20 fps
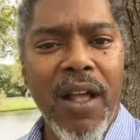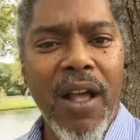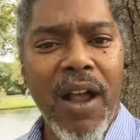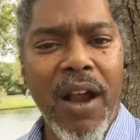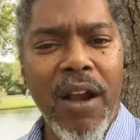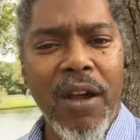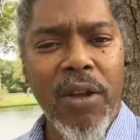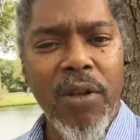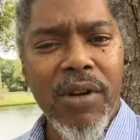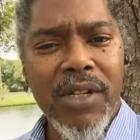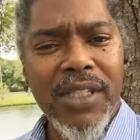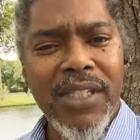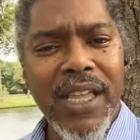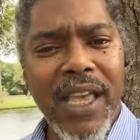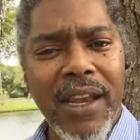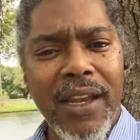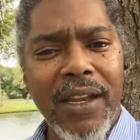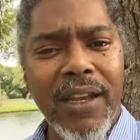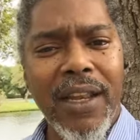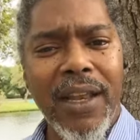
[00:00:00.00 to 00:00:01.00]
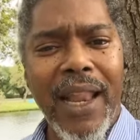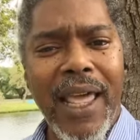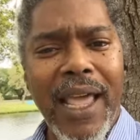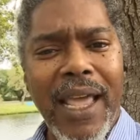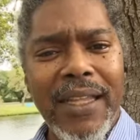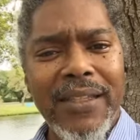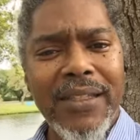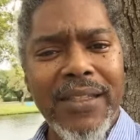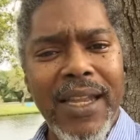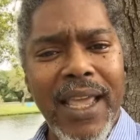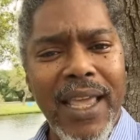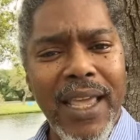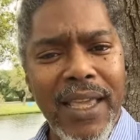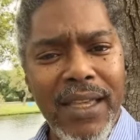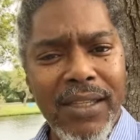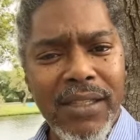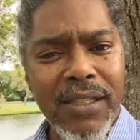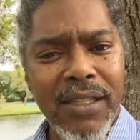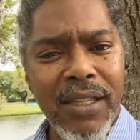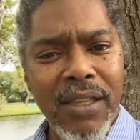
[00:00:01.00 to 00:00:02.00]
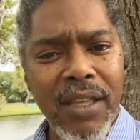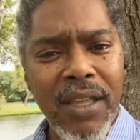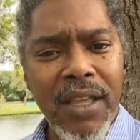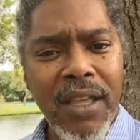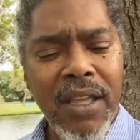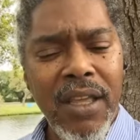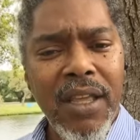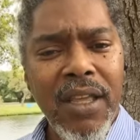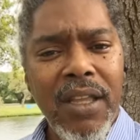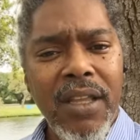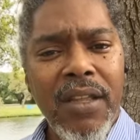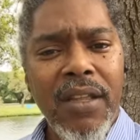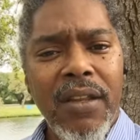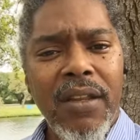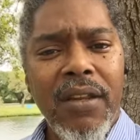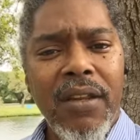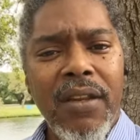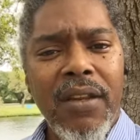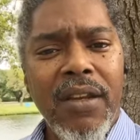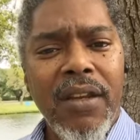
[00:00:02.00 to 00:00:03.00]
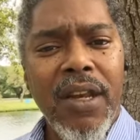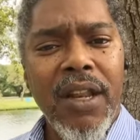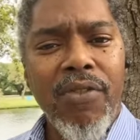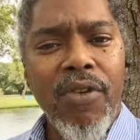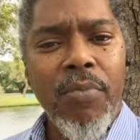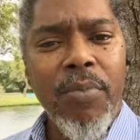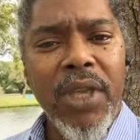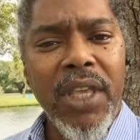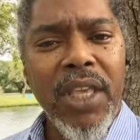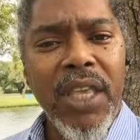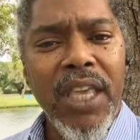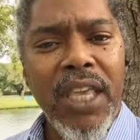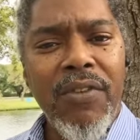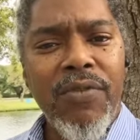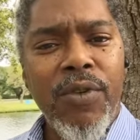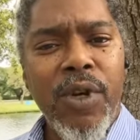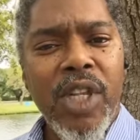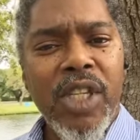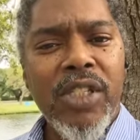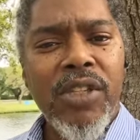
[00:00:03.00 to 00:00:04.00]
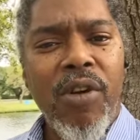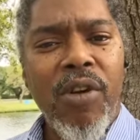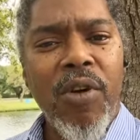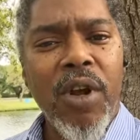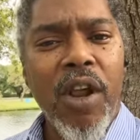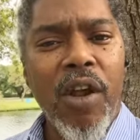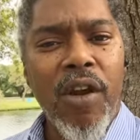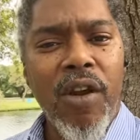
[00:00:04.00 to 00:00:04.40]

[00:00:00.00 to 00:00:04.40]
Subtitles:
our Lord said in the last days there will be evilness on the